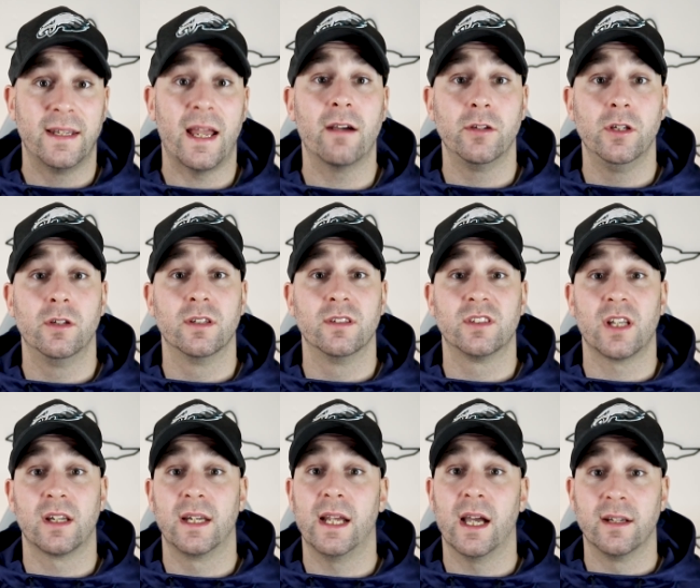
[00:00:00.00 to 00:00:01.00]
Now you can
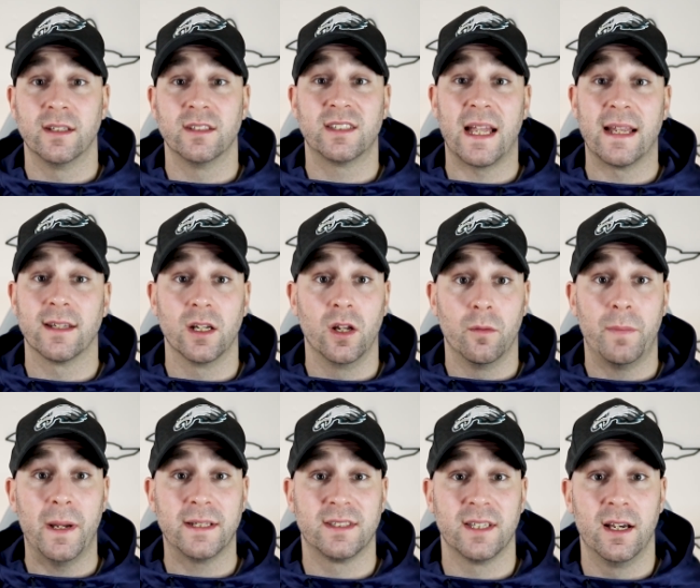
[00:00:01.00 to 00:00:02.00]
suddenly understand a lot
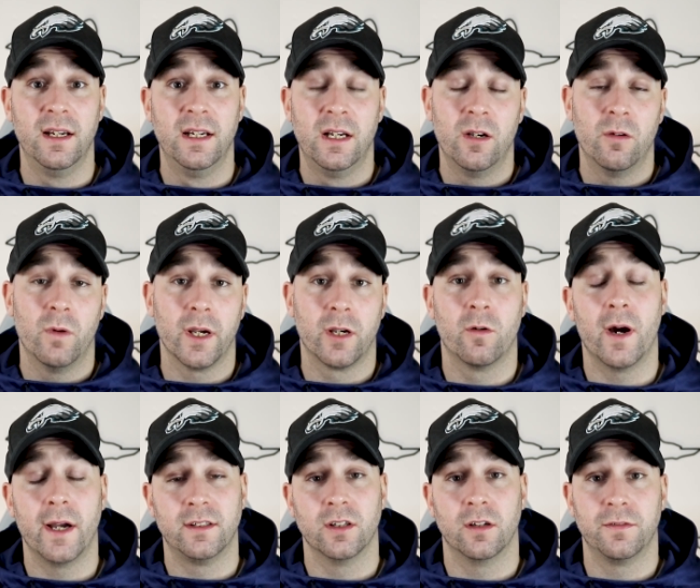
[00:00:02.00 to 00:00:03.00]
better why
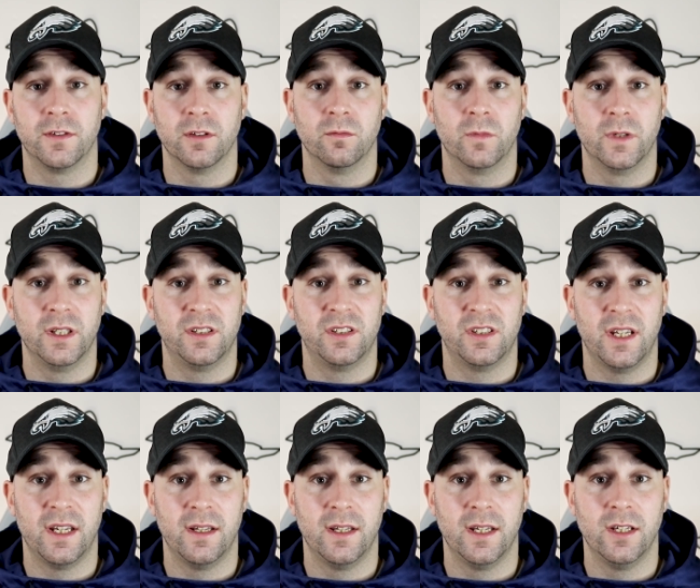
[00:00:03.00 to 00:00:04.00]
quite often we
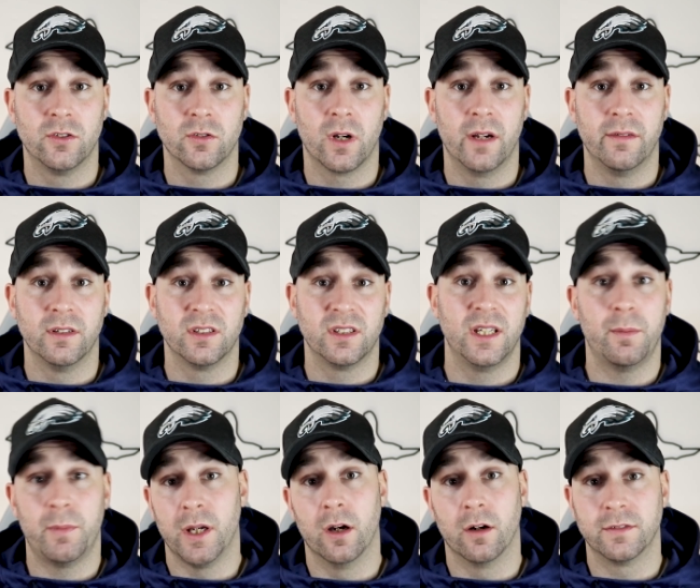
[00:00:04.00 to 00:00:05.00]
see the drivers
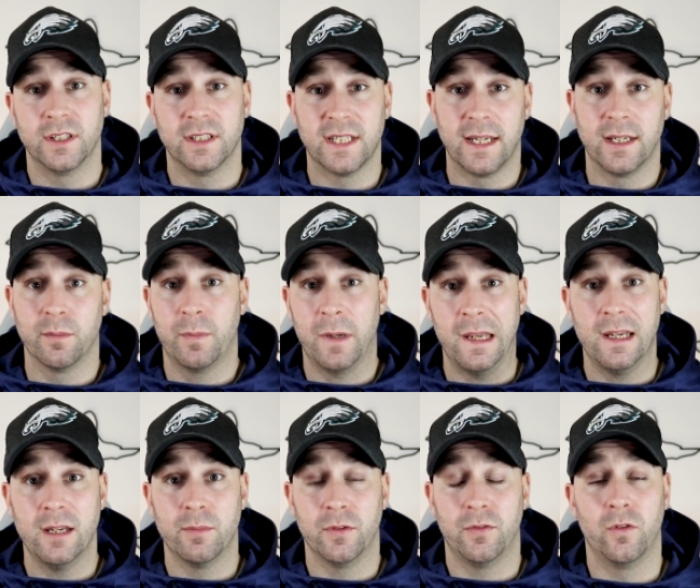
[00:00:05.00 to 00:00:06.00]
nipping off to take a
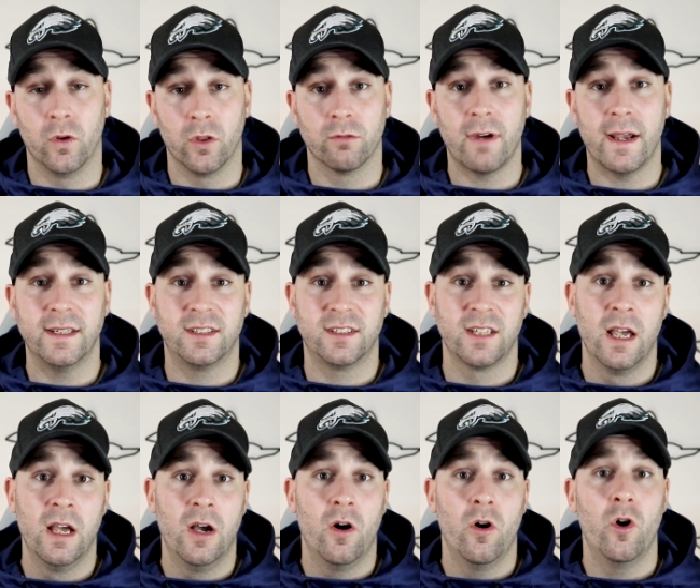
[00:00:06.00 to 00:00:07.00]
pee before the race,
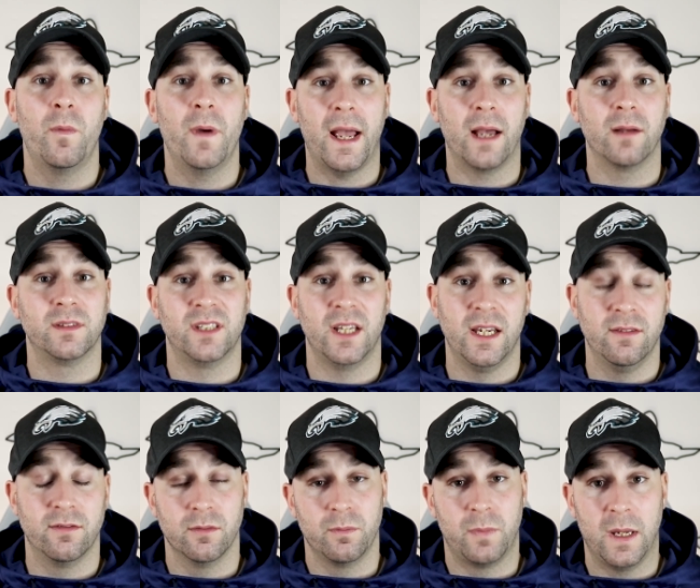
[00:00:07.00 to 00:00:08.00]
or perhaps
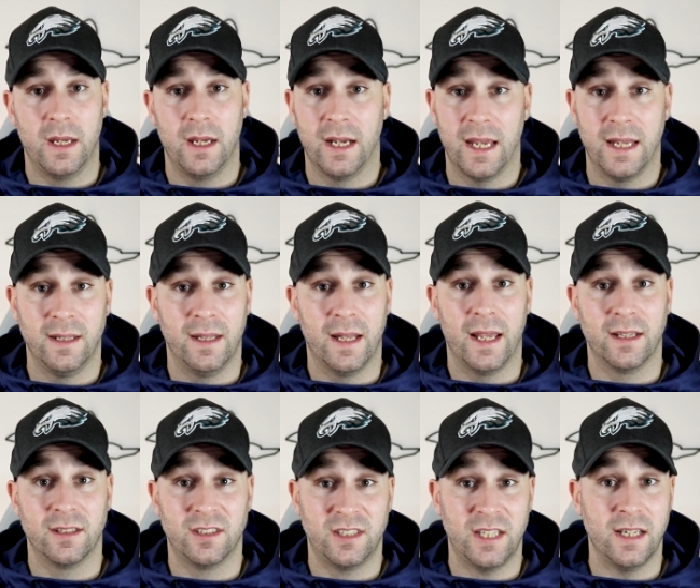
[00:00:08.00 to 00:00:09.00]
even peeing in
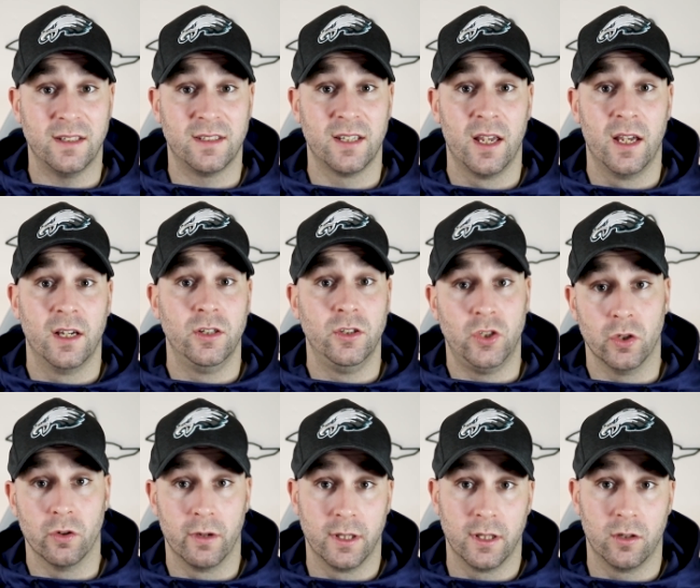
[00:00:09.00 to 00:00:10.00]
their seat
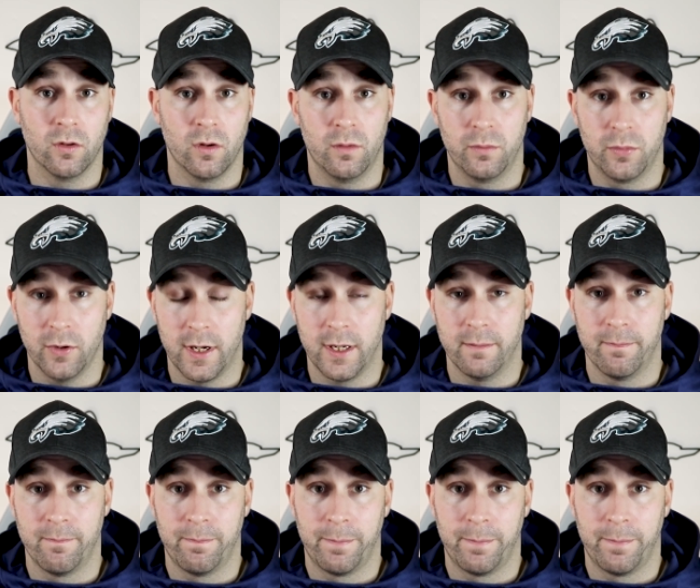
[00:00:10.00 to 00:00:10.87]
during the Grand Prix.